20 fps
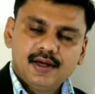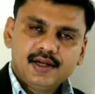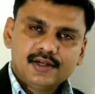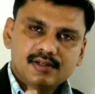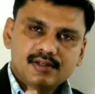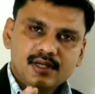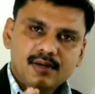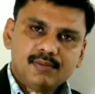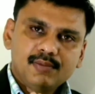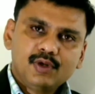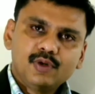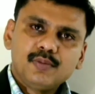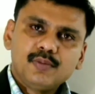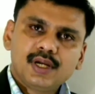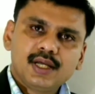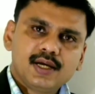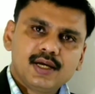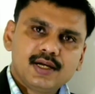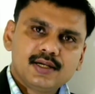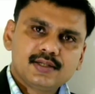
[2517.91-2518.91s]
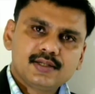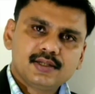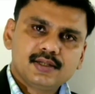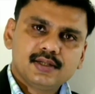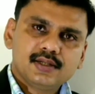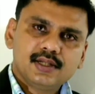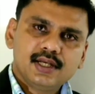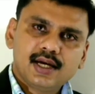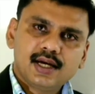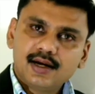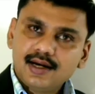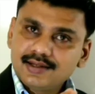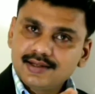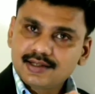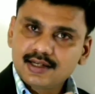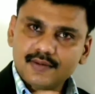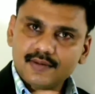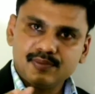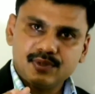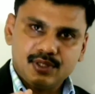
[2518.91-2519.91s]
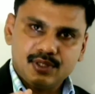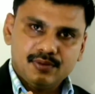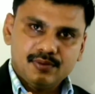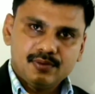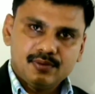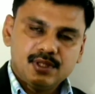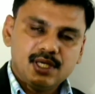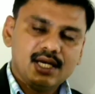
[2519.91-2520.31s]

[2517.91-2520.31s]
In some numericals, they are descriptive.